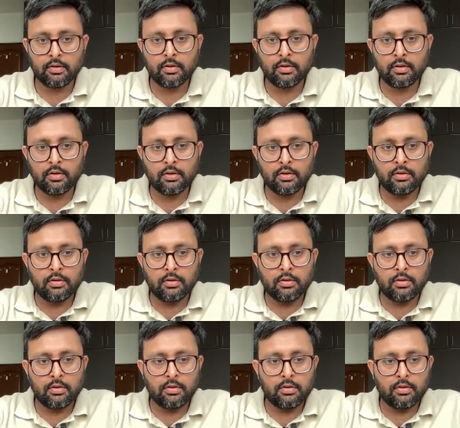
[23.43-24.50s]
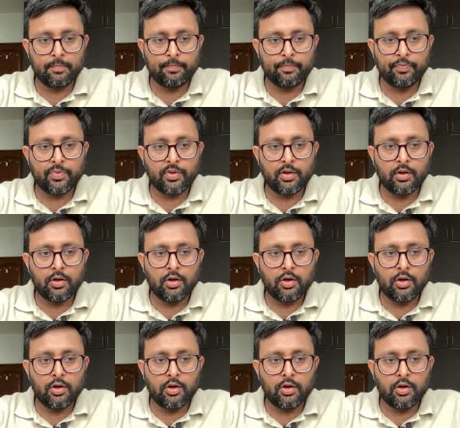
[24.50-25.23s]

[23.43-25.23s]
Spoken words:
Nobody speaks.